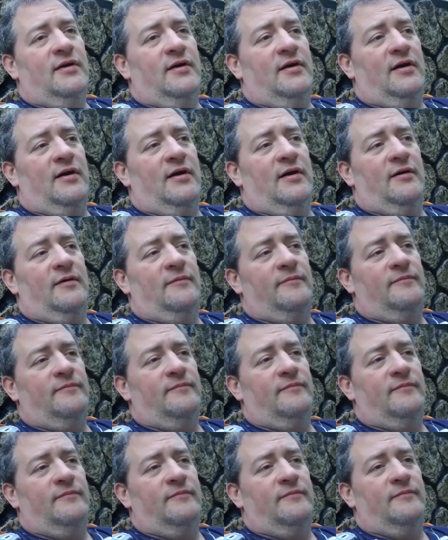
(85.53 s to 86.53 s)
um,
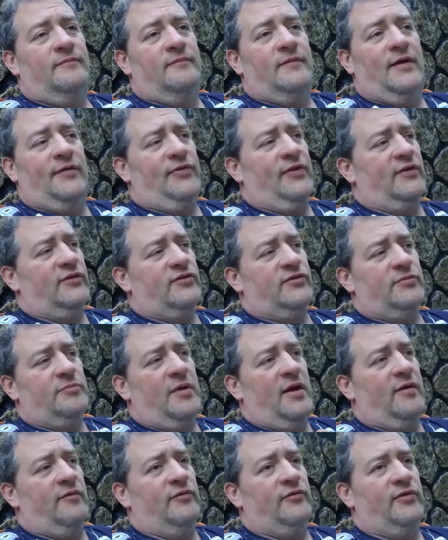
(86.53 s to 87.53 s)
I think she
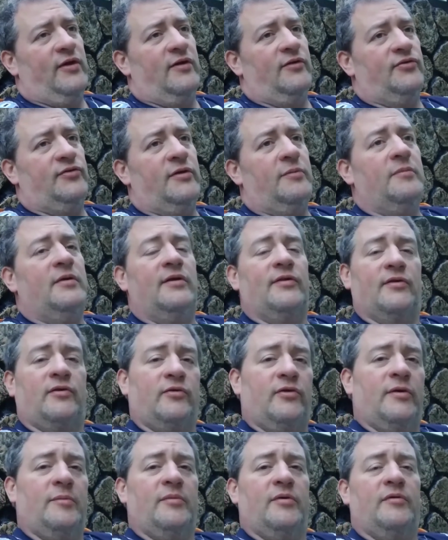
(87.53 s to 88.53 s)
may even take something in the
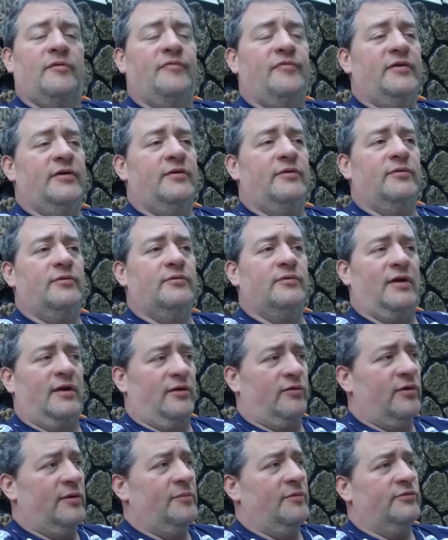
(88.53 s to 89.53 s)
criminal field,
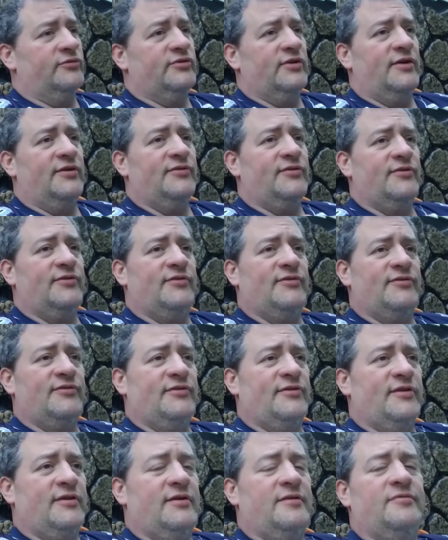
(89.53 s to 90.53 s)
like criminal justice
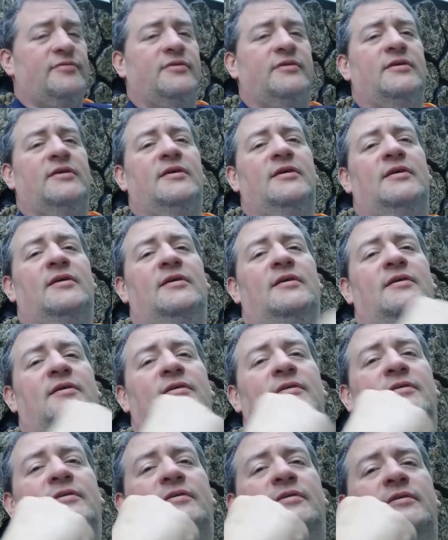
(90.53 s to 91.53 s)
and stuff.
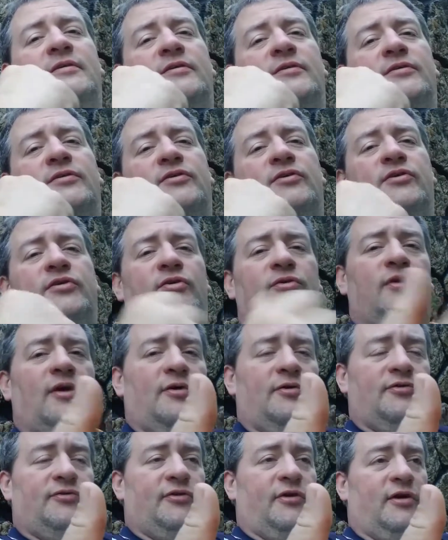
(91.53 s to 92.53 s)

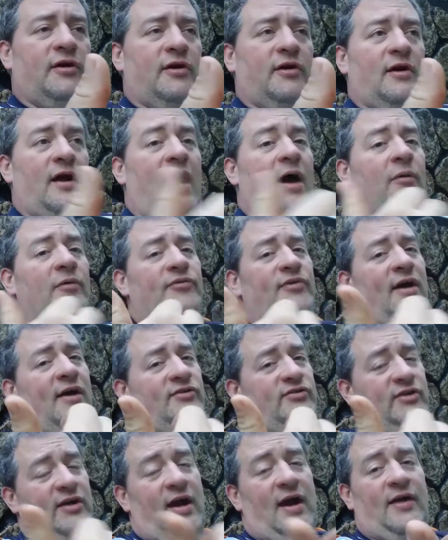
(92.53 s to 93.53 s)
Kudos to her. I was
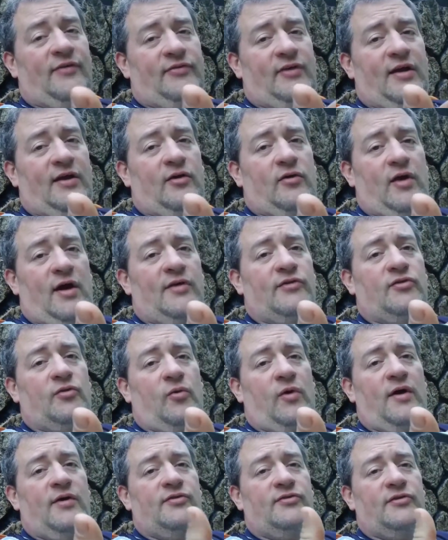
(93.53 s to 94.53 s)
actually at that
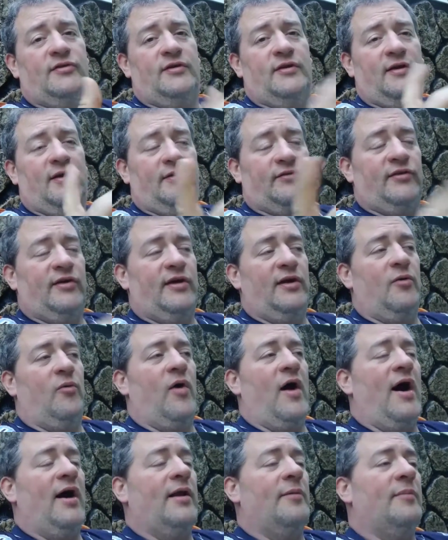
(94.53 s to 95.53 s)
graduation, and I'll tell you
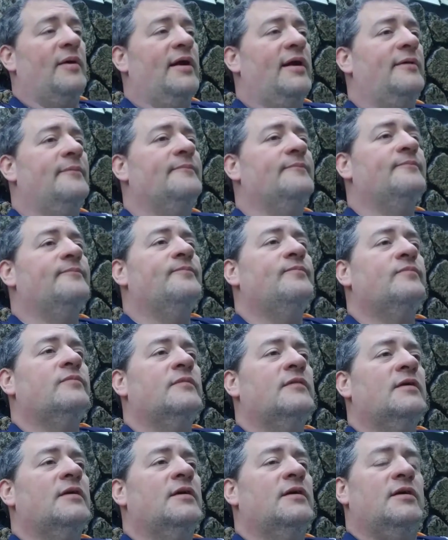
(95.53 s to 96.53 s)
why in a minute.
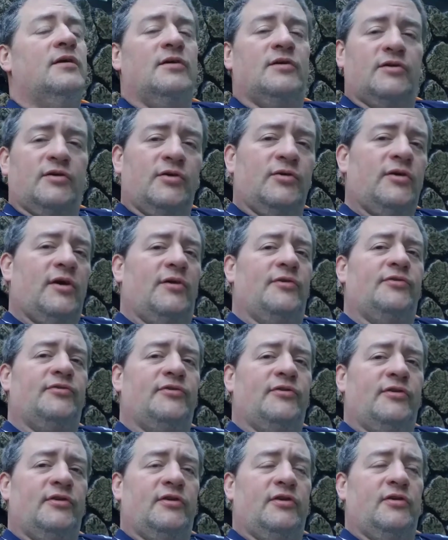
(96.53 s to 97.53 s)

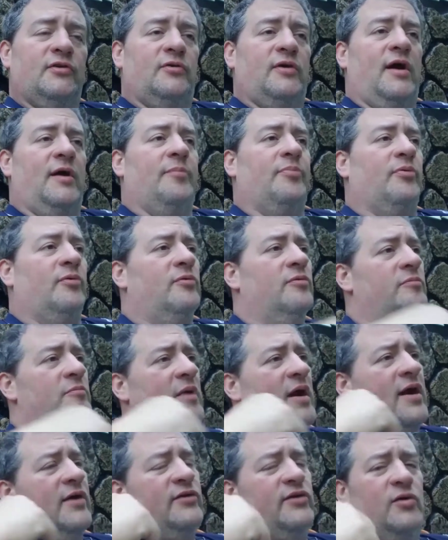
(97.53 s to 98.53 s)
Kudos to you, April.
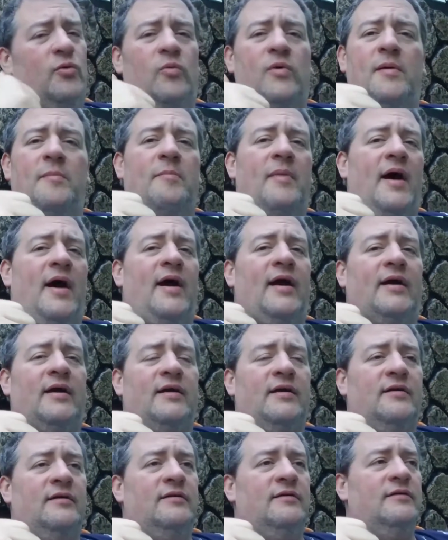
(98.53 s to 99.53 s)
Man, you went
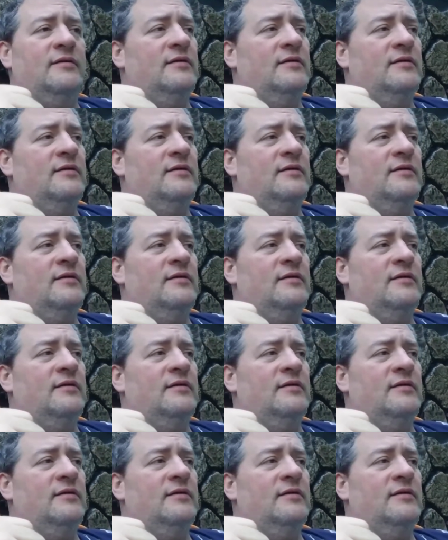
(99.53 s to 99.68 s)
back.